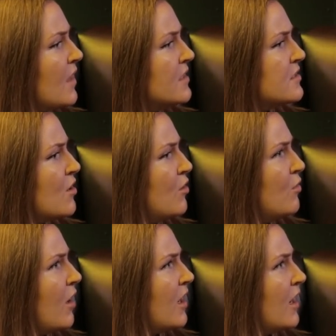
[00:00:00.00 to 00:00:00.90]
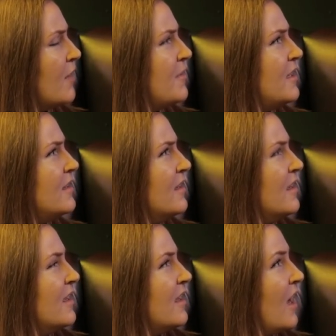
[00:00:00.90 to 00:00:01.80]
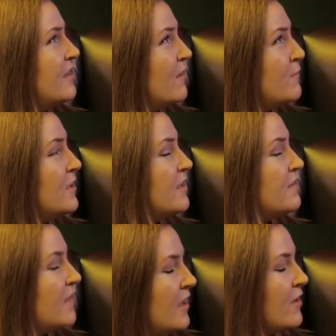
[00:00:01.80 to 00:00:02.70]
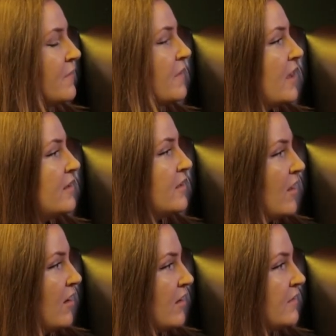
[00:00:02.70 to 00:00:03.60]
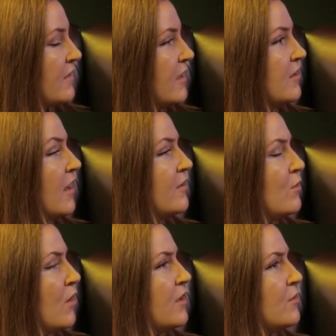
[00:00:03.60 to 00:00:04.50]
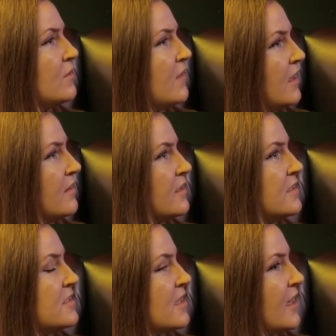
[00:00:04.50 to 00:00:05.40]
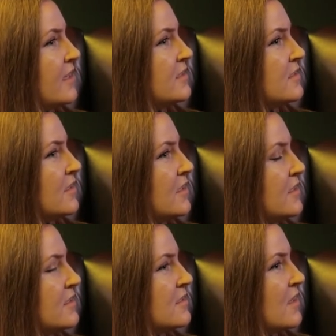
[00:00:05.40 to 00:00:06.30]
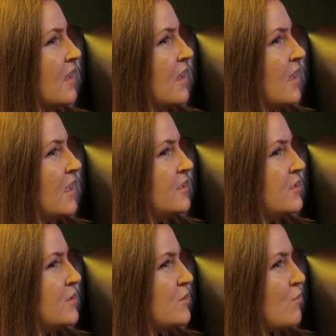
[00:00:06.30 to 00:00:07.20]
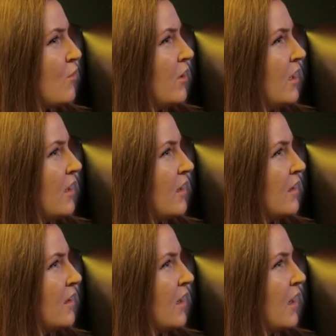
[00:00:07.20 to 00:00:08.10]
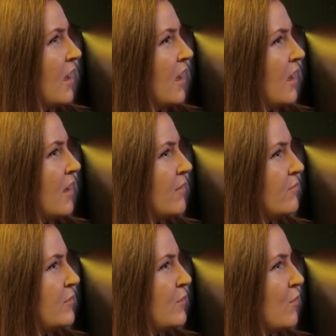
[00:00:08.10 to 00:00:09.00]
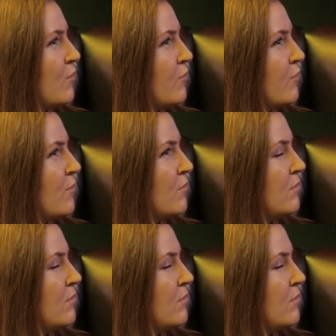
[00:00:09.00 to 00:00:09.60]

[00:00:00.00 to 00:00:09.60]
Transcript: So I mean, I definitely think of that a lot. I don't think that it's the case that it's destroying sort of,